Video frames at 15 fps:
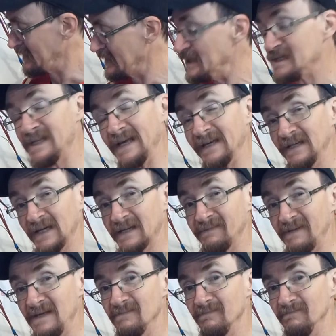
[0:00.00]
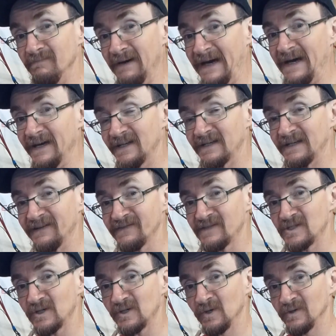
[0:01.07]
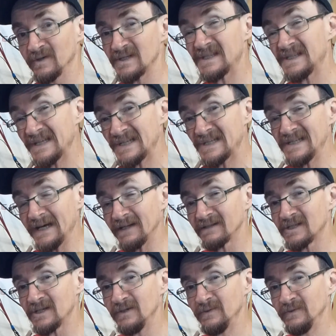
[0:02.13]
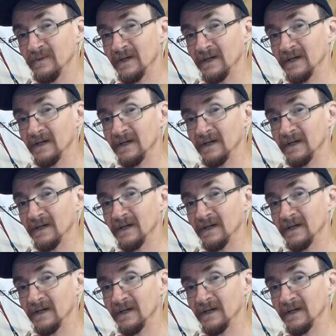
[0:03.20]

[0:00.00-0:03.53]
is that going to be bad enough to cause this cell to